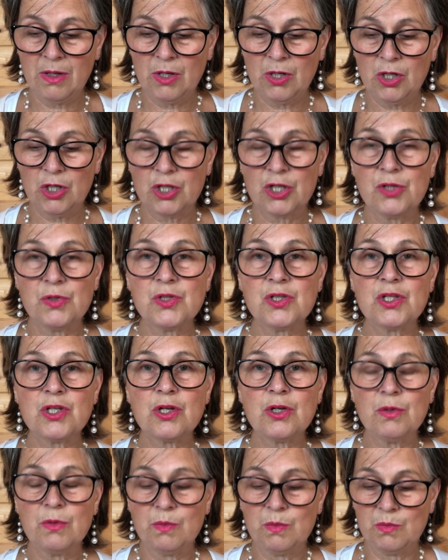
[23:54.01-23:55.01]

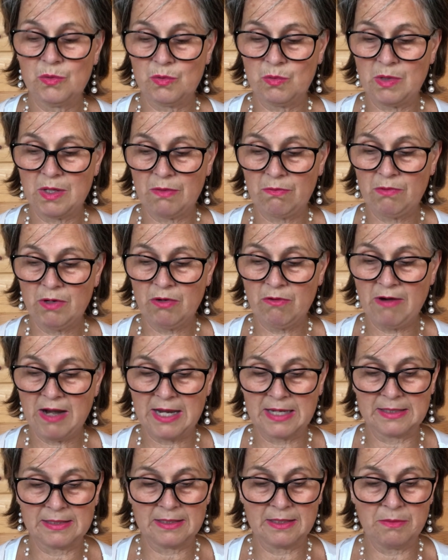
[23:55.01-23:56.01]
consumed with
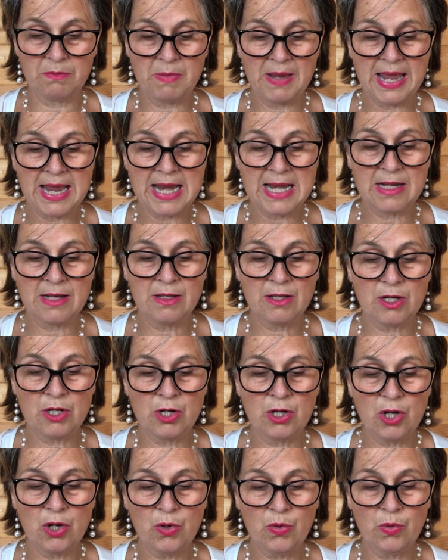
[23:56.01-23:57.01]
regret and pain that
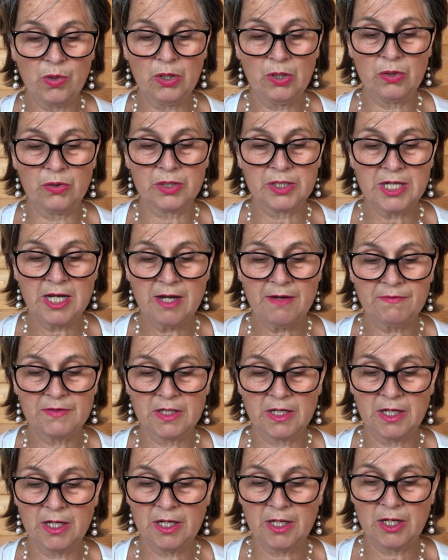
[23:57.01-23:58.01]
no one looked after
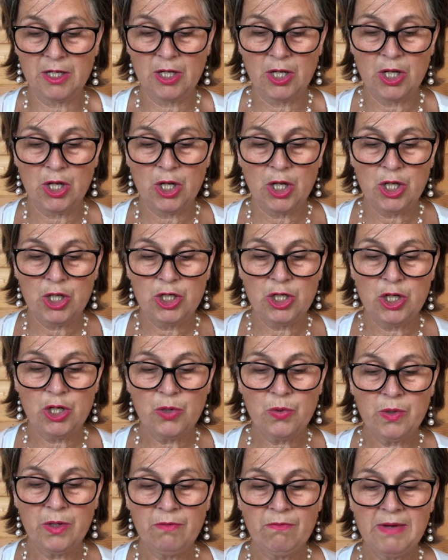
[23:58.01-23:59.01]
her, no
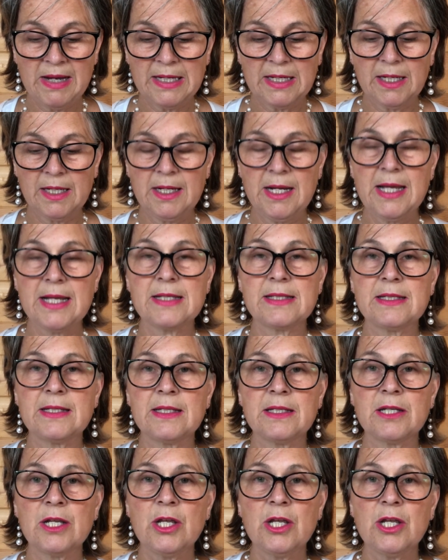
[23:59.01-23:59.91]
one recognized it,